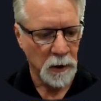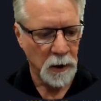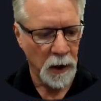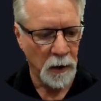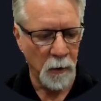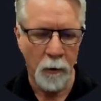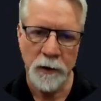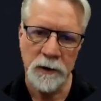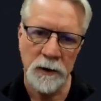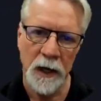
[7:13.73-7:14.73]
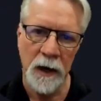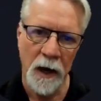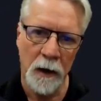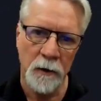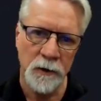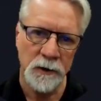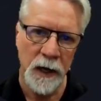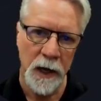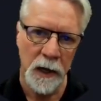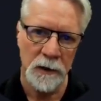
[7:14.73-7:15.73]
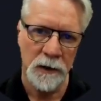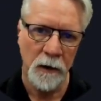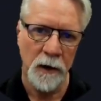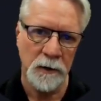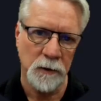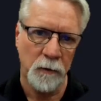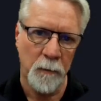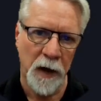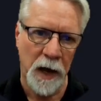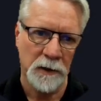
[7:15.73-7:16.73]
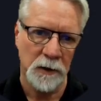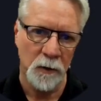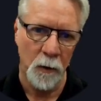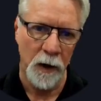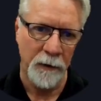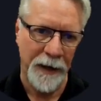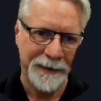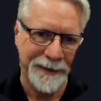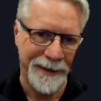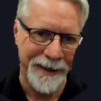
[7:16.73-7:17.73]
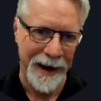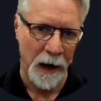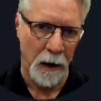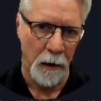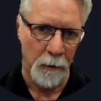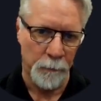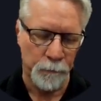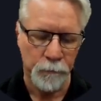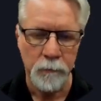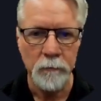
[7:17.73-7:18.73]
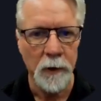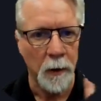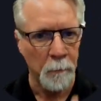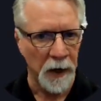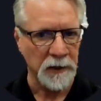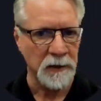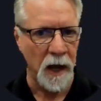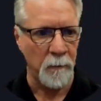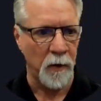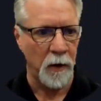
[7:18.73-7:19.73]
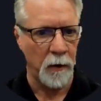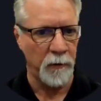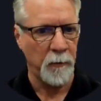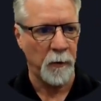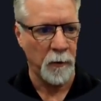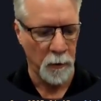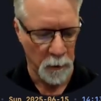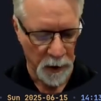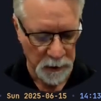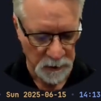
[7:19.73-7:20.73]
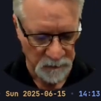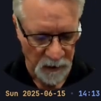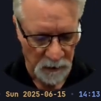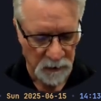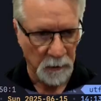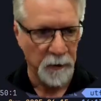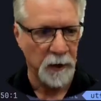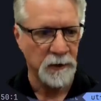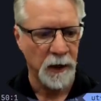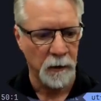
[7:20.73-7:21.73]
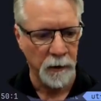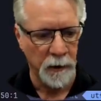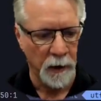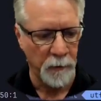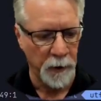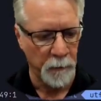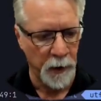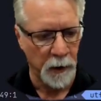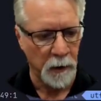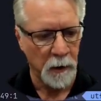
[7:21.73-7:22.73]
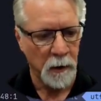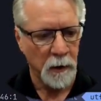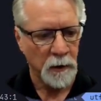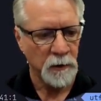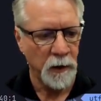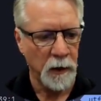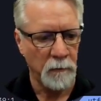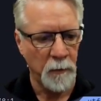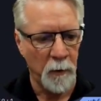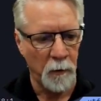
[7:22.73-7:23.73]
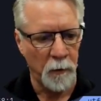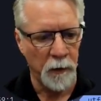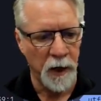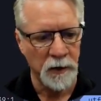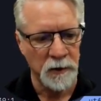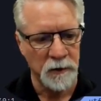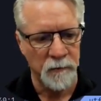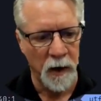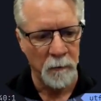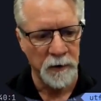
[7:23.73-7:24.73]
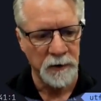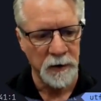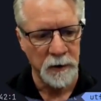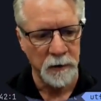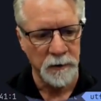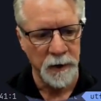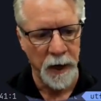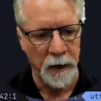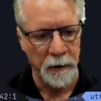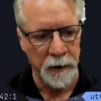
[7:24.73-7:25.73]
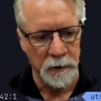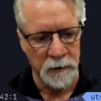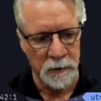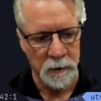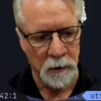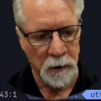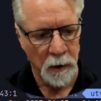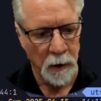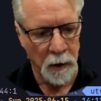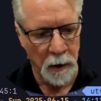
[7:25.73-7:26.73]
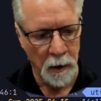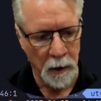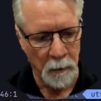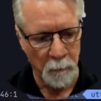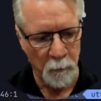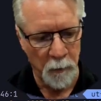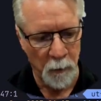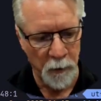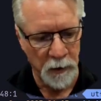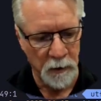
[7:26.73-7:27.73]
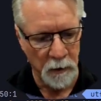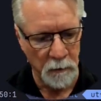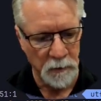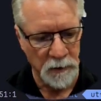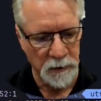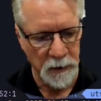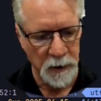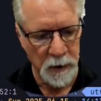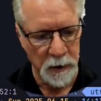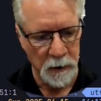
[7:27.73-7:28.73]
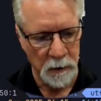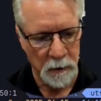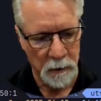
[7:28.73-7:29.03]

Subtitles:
it understands there is a repository that's there, but it's not part of the repo locations file. So let's take a look at that really quick. So in the repo locations file, we see there's the alias, but we don't see